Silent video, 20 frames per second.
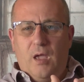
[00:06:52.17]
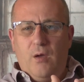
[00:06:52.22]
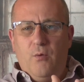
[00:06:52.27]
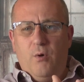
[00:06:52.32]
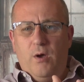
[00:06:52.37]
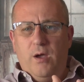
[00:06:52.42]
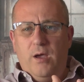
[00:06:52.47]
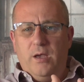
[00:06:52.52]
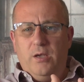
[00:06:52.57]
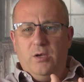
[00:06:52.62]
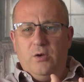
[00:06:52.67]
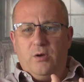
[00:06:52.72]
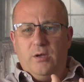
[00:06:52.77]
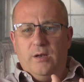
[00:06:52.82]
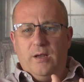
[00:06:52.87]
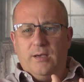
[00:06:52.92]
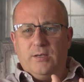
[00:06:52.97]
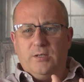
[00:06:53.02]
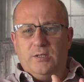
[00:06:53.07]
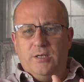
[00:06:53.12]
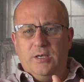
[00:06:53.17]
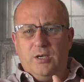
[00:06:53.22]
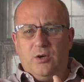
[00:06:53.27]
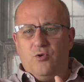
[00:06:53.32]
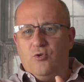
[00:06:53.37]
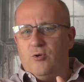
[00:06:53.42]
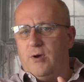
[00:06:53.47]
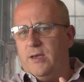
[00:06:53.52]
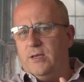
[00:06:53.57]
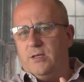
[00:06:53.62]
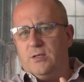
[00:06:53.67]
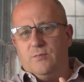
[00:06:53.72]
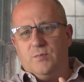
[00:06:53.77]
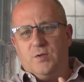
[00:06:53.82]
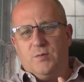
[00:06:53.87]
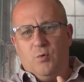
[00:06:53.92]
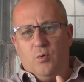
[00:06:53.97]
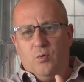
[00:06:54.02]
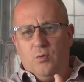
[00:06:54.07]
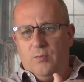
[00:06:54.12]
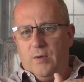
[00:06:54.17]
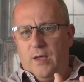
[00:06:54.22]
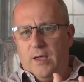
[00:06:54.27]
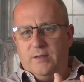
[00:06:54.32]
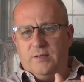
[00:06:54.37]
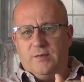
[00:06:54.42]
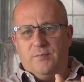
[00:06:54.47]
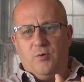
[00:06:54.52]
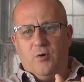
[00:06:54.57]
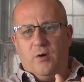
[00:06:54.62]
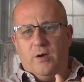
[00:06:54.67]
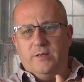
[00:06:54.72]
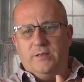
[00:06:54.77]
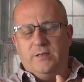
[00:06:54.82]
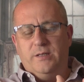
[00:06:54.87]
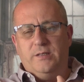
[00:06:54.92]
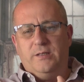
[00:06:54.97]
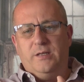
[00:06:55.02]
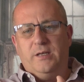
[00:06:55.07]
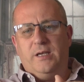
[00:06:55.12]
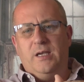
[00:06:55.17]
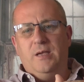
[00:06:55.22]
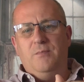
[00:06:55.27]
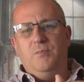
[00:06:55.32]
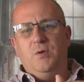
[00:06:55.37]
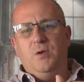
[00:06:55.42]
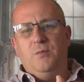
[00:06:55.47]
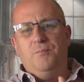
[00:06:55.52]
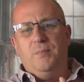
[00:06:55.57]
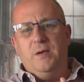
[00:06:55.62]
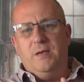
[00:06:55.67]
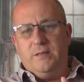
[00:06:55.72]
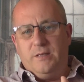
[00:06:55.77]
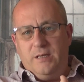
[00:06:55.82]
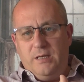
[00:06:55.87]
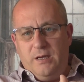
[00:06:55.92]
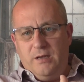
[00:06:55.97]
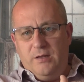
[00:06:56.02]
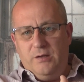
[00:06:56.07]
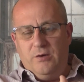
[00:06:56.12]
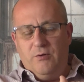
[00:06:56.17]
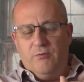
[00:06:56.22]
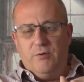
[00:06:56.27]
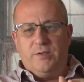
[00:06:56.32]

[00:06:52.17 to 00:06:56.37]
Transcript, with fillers: where you can actually create some small enterprises to keep you busy in your